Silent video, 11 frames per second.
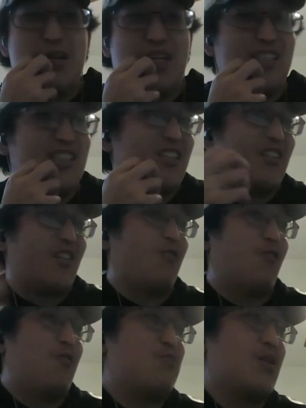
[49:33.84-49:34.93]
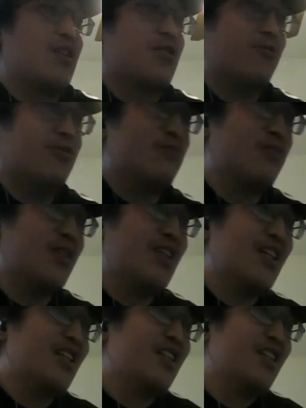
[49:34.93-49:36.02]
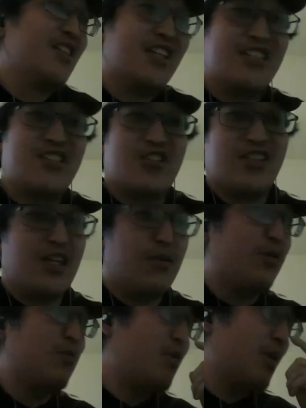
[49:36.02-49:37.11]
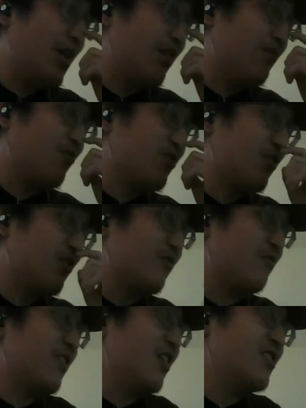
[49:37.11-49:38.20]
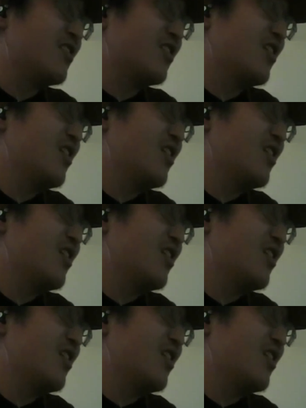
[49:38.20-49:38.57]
Pickett's gonna throw a pick to him, then it's just double the pain for Steelers fans.